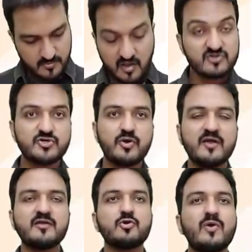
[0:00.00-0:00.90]
gives you
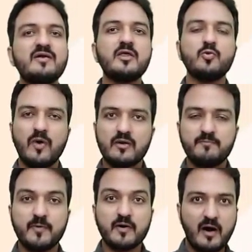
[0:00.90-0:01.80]
rate 21
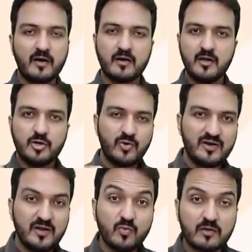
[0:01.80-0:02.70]
per hour.
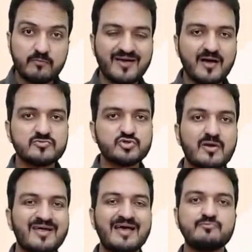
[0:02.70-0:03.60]
21 becomes
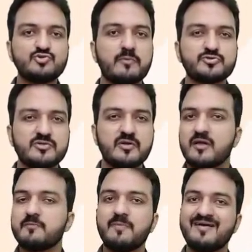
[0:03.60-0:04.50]
your absorption
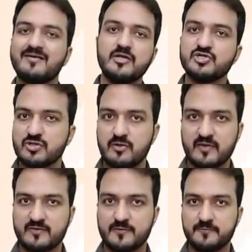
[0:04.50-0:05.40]
rate by traditional
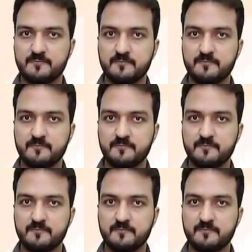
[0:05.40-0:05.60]
method.